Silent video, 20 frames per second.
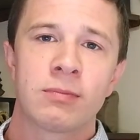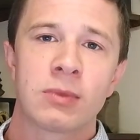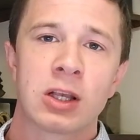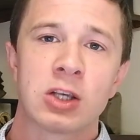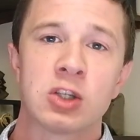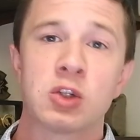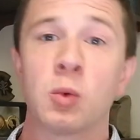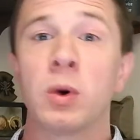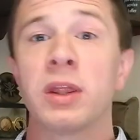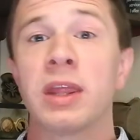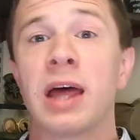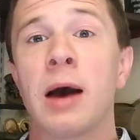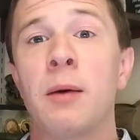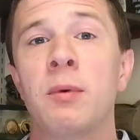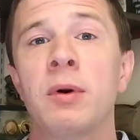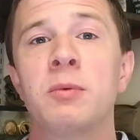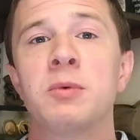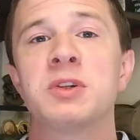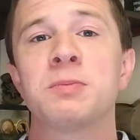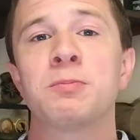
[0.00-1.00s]
So while that
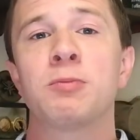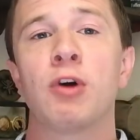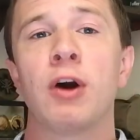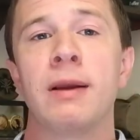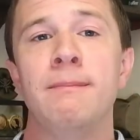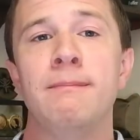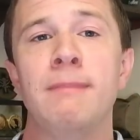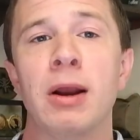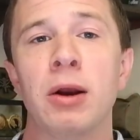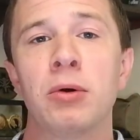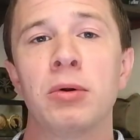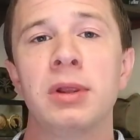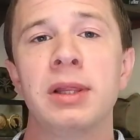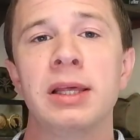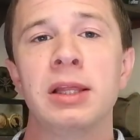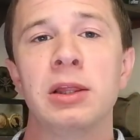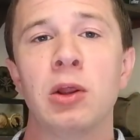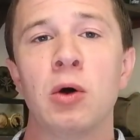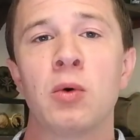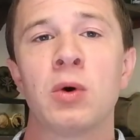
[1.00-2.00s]
one was primarily
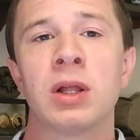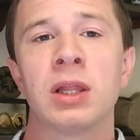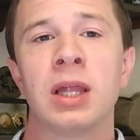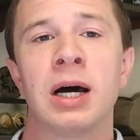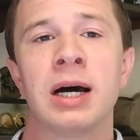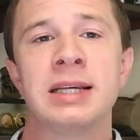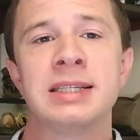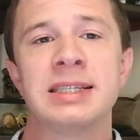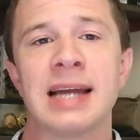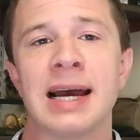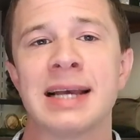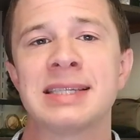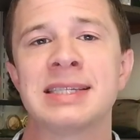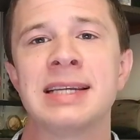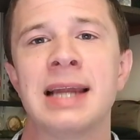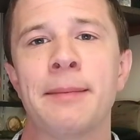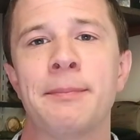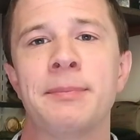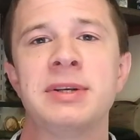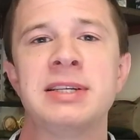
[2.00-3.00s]
localized as an
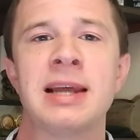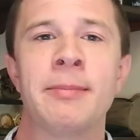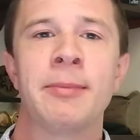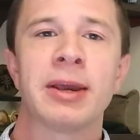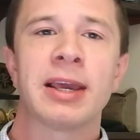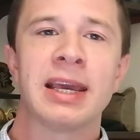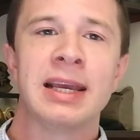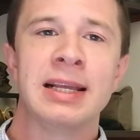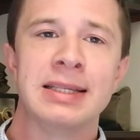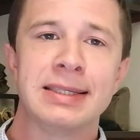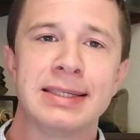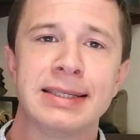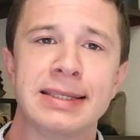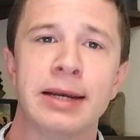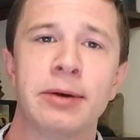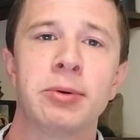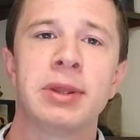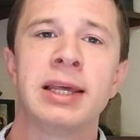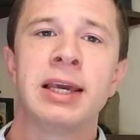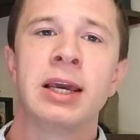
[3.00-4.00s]
epidemic in
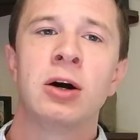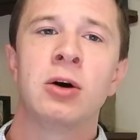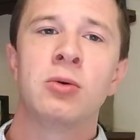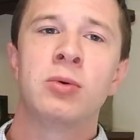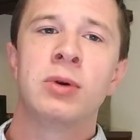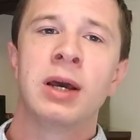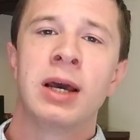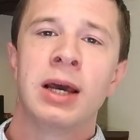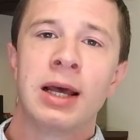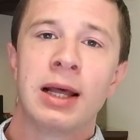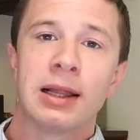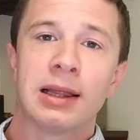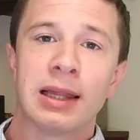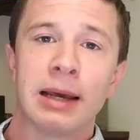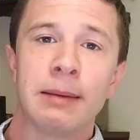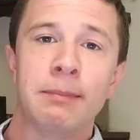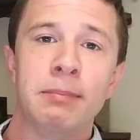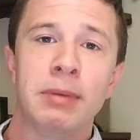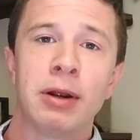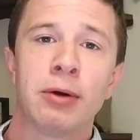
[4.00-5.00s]
Sierra Leone,
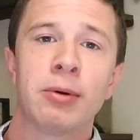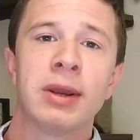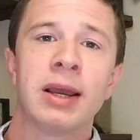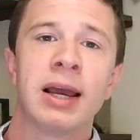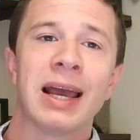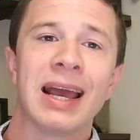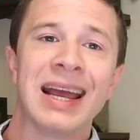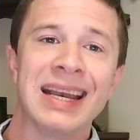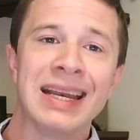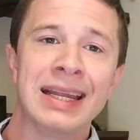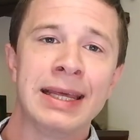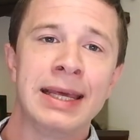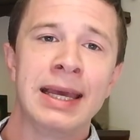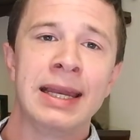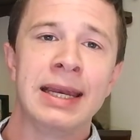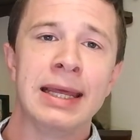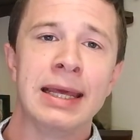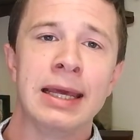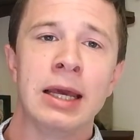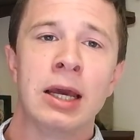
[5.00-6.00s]
Liberia, and
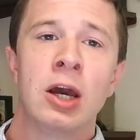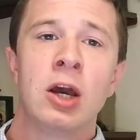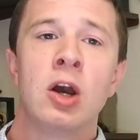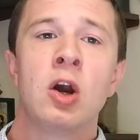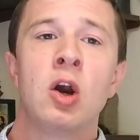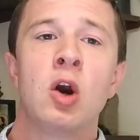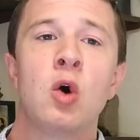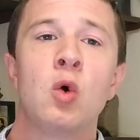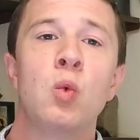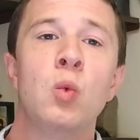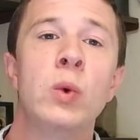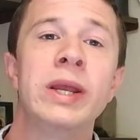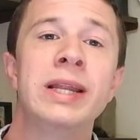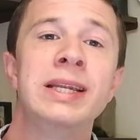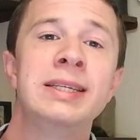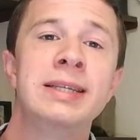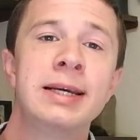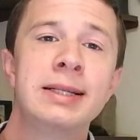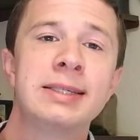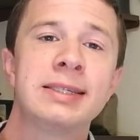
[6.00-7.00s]
Guinea, we
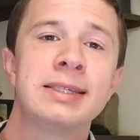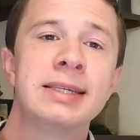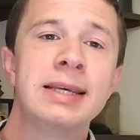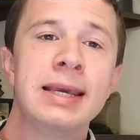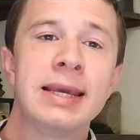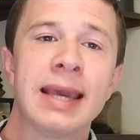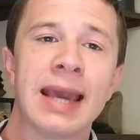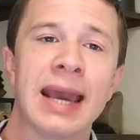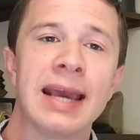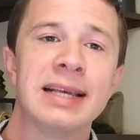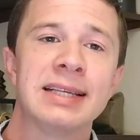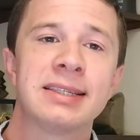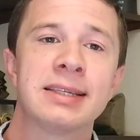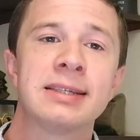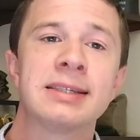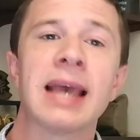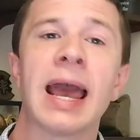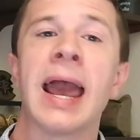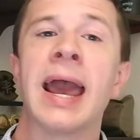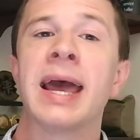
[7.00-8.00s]
did see
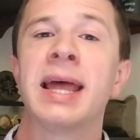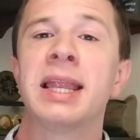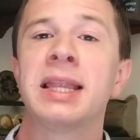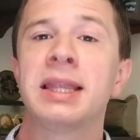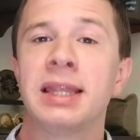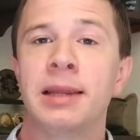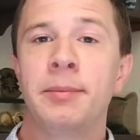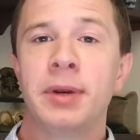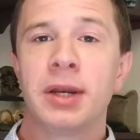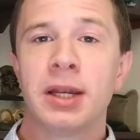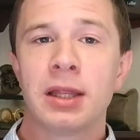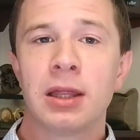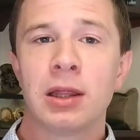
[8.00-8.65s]
cases and limited